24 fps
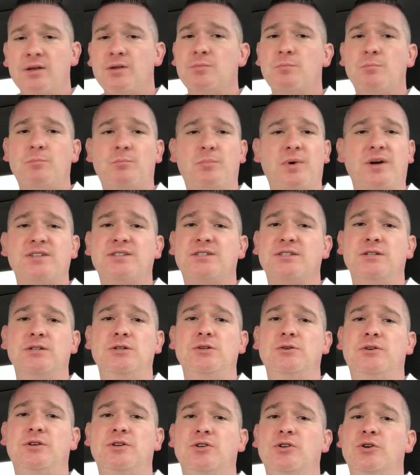Best thing
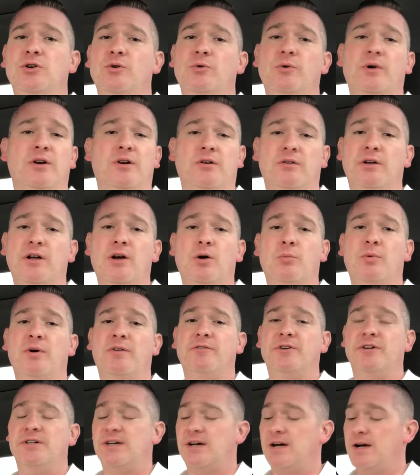you can do, and it'll help
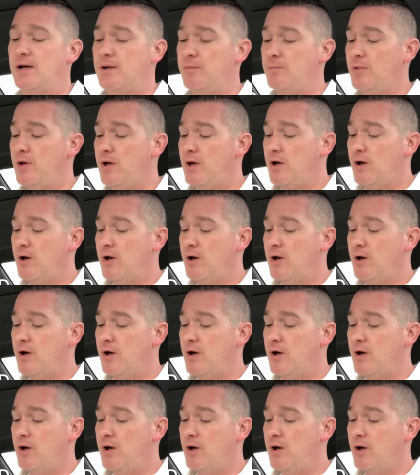every time.